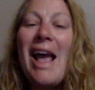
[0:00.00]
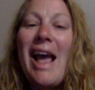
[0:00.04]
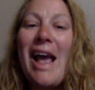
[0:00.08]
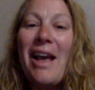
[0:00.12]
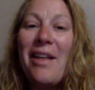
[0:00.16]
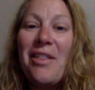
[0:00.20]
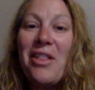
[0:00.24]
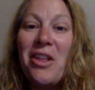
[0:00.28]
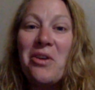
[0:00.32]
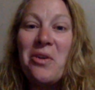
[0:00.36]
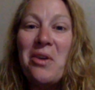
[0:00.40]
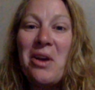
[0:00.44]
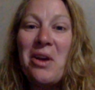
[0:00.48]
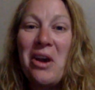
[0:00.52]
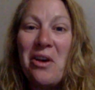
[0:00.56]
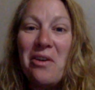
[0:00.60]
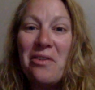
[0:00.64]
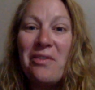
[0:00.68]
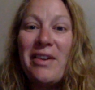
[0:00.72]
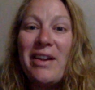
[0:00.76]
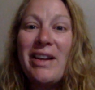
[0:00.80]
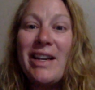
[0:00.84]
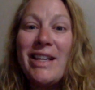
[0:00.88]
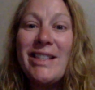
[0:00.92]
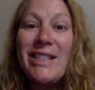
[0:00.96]
And though
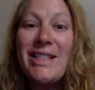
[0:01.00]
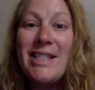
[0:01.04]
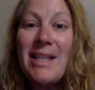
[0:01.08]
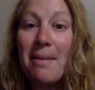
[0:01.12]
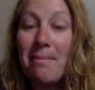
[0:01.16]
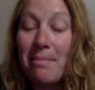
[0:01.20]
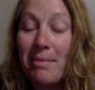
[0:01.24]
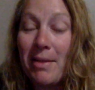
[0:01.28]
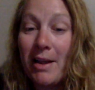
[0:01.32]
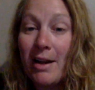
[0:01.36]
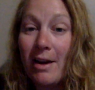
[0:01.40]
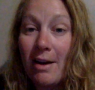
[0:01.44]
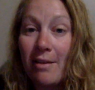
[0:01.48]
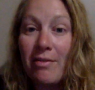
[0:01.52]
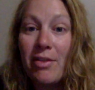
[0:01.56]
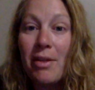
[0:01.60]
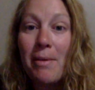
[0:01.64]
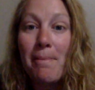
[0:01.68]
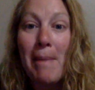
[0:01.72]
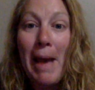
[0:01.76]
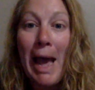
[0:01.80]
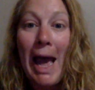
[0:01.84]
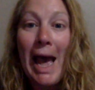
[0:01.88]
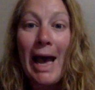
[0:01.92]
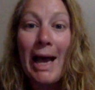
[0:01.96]
COVID is something of the
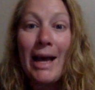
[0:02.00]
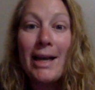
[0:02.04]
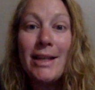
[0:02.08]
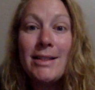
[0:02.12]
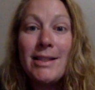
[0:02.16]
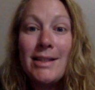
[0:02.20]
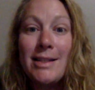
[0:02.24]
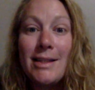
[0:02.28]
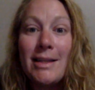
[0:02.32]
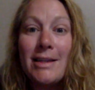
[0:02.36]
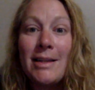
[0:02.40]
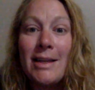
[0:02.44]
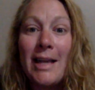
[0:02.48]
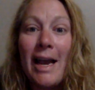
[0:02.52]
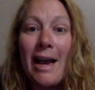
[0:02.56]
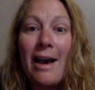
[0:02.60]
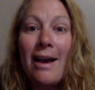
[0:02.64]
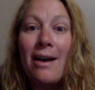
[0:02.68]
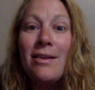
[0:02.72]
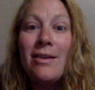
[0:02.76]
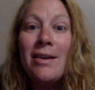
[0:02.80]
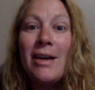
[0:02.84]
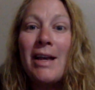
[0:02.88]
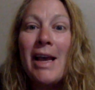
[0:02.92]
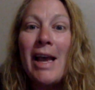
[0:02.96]
past
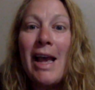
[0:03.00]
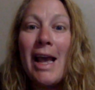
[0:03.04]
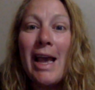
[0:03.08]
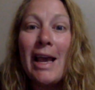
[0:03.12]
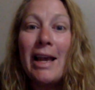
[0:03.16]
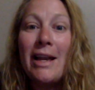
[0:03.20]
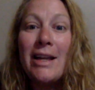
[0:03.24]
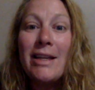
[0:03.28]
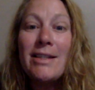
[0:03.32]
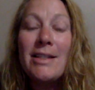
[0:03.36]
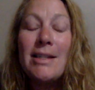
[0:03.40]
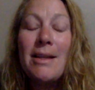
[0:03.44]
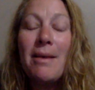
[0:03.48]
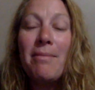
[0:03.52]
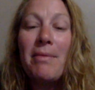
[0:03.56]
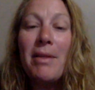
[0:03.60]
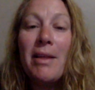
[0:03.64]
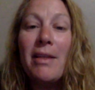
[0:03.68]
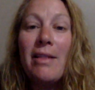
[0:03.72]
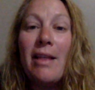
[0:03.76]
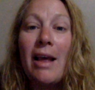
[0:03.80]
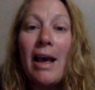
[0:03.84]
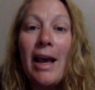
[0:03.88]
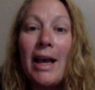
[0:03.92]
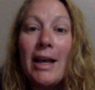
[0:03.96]
now, it is
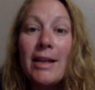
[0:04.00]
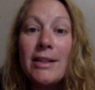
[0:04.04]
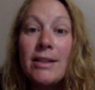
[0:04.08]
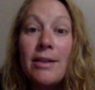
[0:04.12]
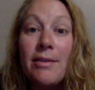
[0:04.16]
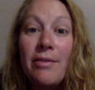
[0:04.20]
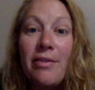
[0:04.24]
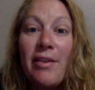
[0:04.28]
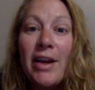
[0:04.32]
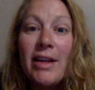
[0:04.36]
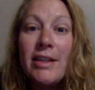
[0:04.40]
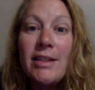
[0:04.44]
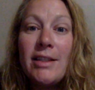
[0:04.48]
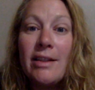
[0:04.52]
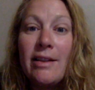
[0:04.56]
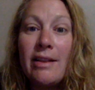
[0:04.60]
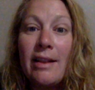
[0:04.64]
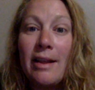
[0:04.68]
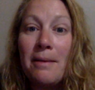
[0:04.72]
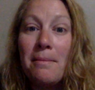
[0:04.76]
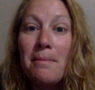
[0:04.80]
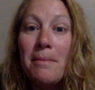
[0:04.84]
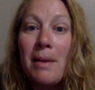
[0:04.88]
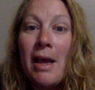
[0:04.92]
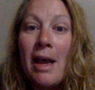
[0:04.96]
something that has affected
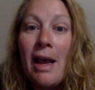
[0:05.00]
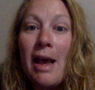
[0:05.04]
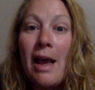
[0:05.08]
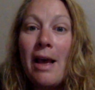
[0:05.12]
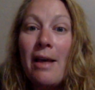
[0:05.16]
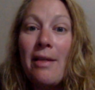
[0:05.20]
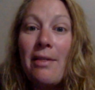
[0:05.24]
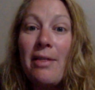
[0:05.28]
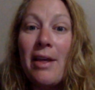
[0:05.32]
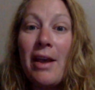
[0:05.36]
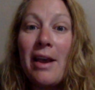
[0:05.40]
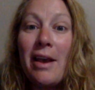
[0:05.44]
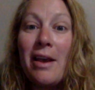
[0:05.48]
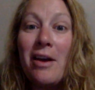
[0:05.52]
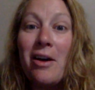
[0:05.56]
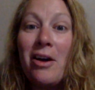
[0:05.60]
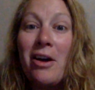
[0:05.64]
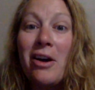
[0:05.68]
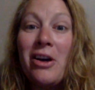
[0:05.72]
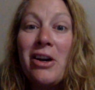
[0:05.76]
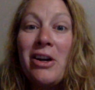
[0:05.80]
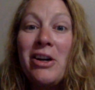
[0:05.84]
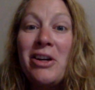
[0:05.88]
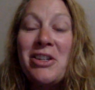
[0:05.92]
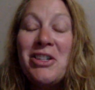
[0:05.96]
them. They
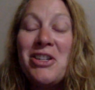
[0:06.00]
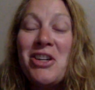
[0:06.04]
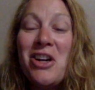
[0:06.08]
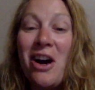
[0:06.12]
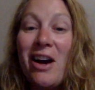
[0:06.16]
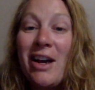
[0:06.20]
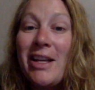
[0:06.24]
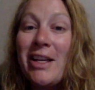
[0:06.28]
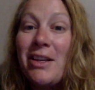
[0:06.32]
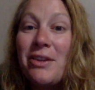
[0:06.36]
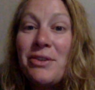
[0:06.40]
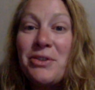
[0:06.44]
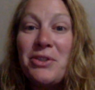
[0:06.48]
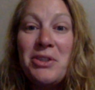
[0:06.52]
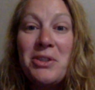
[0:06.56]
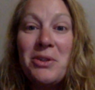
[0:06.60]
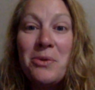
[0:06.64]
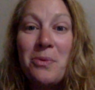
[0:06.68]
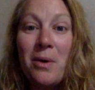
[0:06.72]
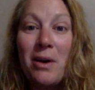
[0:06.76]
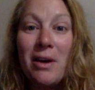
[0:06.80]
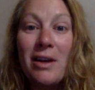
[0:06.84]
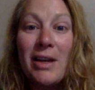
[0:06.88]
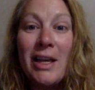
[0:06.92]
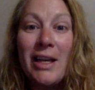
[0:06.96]
are not used to
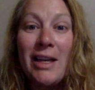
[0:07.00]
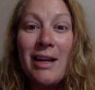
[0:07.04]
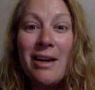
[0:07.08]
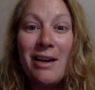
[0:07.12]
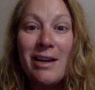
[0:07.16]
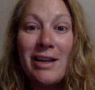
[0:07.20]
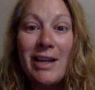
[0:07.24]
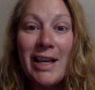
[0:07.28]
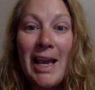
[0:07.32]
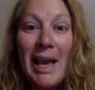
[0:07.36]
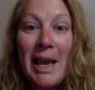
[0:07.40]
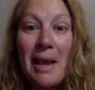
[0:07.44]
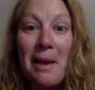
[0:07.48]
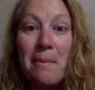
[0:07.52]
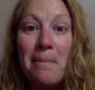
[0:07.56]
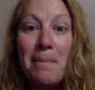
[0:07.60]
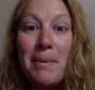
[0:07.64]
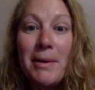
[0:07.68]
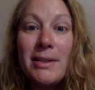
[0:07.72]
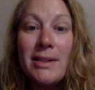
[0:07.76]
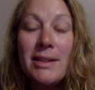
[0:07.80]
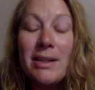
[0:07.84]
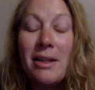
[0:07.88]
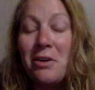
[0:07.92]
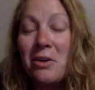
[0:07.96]
walking on
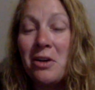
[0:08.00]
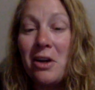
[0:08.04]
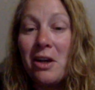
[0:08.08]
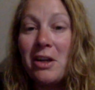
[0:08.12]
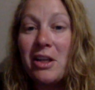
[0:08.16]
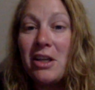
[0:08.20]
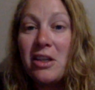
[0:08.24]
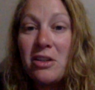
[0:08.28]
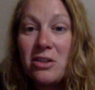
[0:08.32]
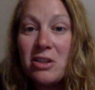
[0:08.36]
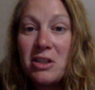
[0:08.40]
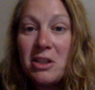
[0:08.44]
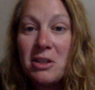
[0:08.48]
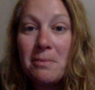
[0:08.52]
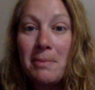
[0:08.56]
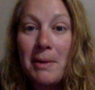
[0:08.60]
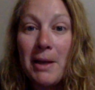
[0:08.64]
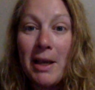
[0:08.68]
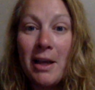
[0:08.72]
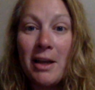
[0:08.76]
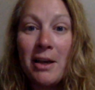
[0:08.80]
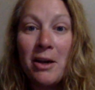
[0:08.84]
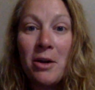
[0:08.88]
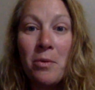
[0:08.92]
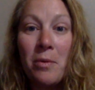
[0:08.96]
campus. They're not used to
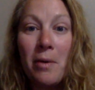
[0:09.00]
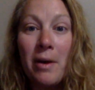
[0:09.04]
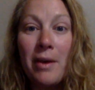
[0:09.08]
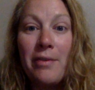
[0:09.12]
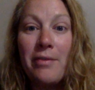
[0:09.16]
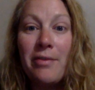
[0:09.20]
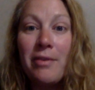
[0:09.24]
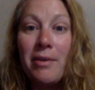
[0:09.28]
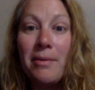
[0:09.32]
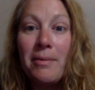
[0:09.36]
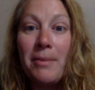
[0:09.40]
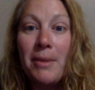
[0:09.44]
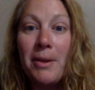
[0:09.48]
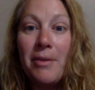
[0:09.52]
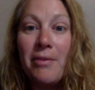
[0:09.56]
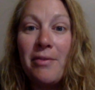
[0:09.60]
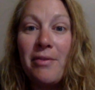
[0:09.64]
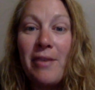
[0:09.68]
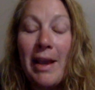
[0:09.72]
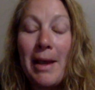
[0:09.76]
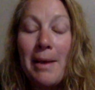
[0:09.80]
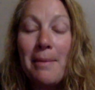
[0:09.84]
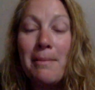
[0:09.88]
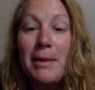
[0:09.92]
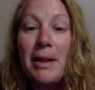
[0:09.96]
being away from their
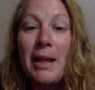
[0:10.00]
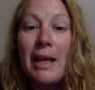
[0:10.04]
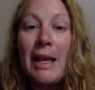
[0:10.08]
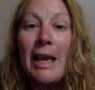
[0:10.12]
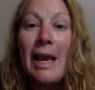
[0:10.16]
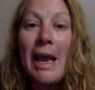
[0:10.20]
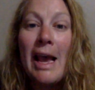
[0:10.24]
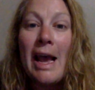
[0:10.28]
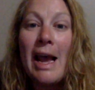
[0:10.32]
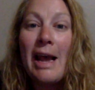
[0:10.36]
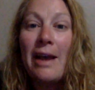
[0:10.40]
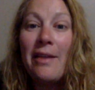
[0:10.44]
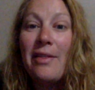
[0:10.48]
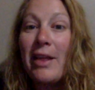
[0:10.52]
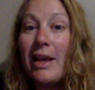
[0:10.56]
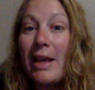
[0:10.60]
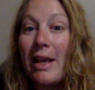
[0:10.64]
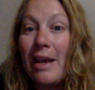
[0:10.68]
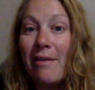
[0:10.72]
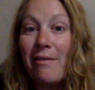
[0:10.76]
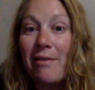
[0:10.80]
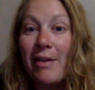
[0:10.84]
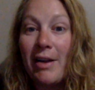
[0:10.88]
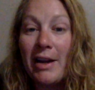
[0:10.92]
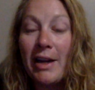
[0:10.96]
family. They
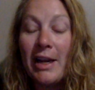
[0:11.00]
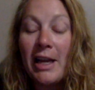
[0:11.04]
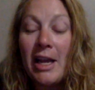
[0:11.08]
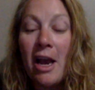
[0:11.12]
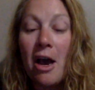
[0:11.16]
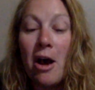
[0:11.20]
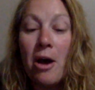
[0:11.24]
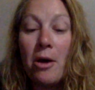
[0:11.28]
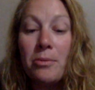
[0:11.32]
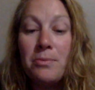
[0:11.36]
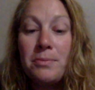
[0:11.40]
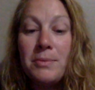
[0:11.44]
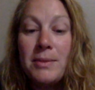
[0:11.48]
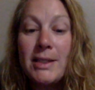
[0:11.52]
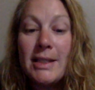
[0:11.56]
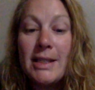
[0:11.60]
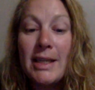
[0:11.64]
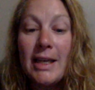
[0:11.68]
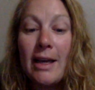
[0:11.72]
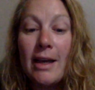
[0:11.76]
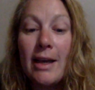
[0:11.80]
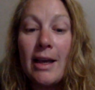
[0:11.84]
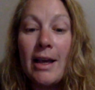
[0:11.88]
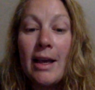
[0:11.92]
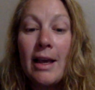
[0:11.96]
get very
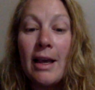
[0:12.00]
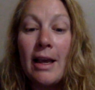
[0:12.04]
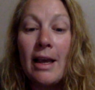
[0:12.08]
homesick.